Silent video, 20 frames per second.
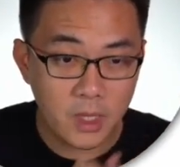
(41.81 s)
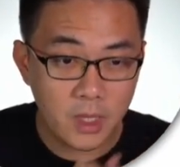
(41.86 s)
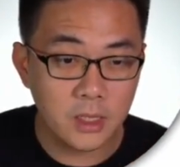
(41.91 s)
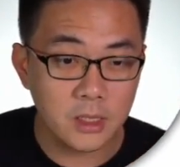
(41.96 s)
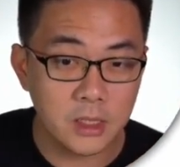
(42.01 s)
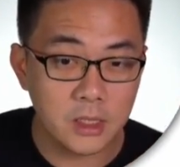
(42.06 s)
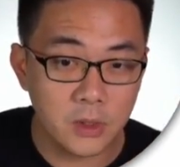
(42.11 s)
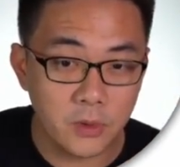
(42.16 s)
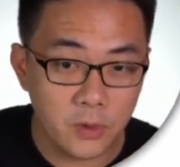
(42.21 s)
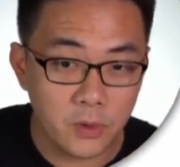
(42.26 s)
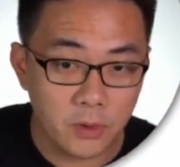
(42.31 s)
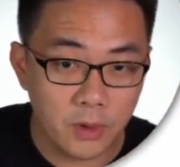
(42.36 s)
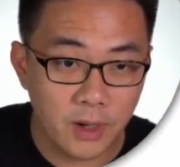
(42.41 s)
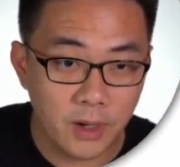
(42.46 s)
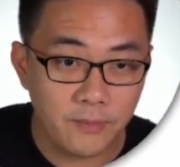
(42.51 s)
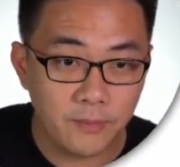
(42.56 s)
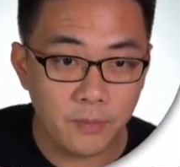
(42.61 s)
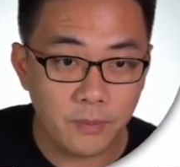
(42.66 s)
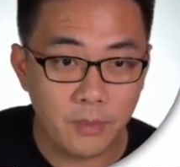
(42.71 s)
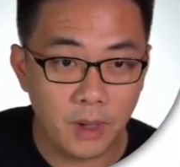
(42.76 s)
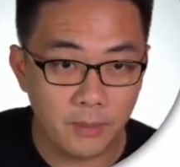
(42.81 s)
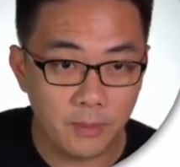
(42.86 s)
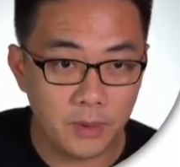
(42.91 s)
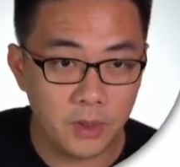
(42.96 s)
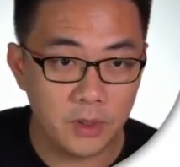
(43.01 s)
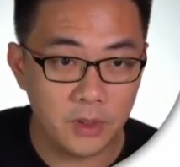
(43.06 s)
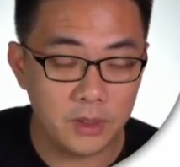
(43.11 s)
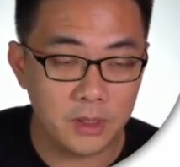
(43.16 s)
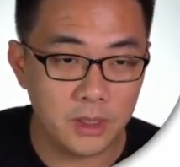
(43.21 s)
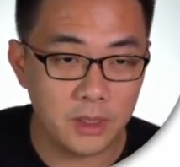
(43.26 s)
0, right? But
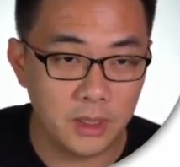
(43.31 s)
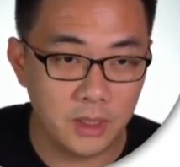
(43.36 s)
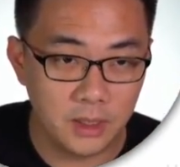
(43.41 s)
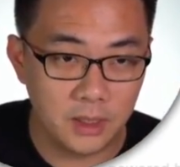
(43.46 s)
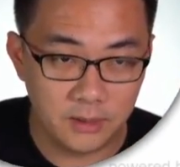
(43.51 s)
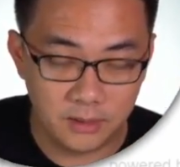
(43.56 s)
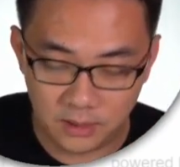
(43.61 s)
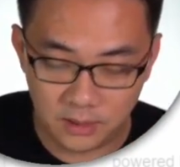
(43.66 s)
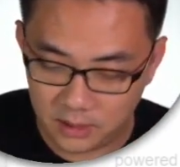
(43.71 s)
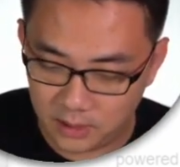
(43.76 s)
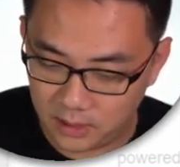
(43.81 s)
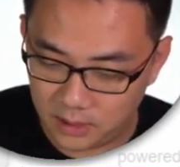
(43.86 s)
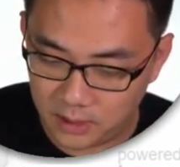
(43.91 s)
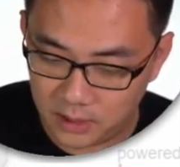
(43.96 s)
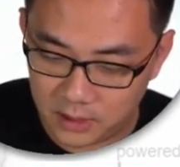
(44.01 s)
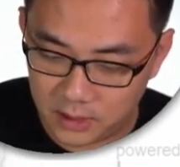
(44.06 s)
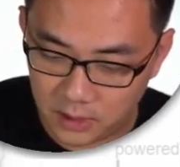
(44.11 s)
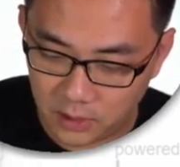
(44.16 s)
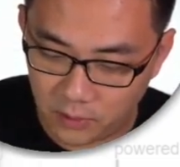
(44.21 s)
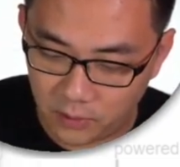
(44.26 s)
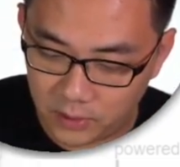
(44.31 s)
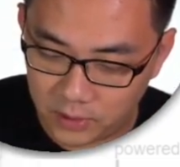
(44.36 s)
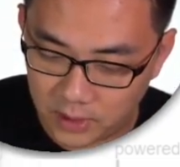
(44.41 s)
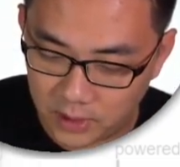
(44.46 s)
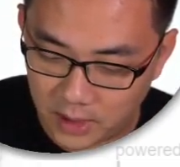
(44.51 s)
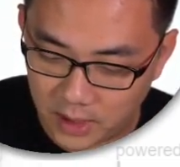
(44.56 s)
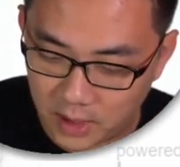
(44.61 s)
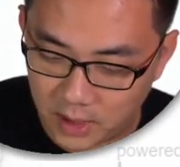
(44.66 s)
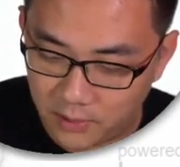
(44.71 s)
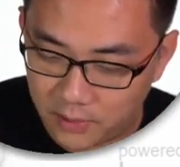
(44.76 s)
because this iteration
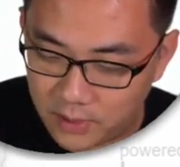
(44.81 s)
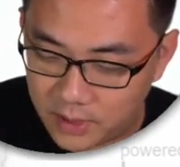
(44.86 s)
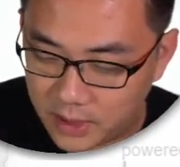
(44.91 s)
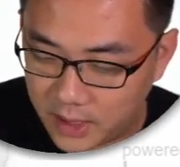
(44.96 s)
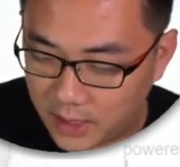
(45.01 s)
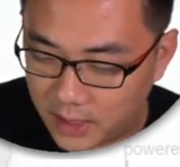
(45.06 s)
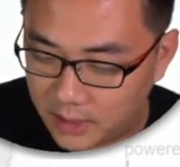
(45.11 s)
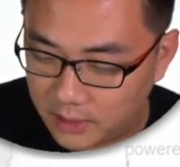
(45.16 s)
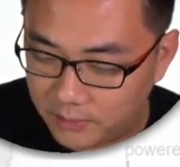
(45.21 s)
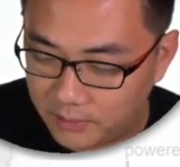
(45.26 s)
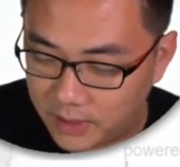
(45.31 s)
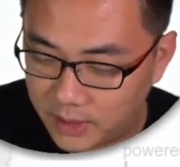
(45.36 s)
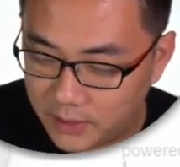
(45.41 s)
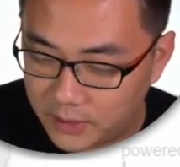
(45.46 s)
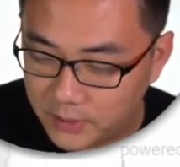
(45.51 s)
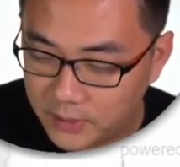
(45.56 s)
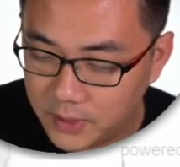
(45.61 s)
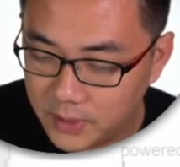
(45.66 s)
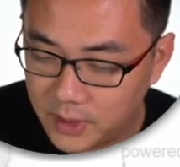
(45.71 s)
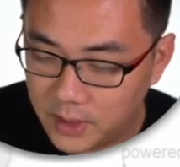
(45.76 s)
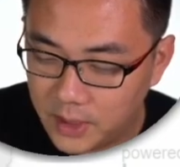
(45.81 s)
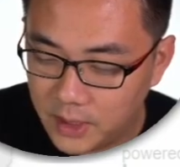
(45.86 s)
I can't really get in the middle,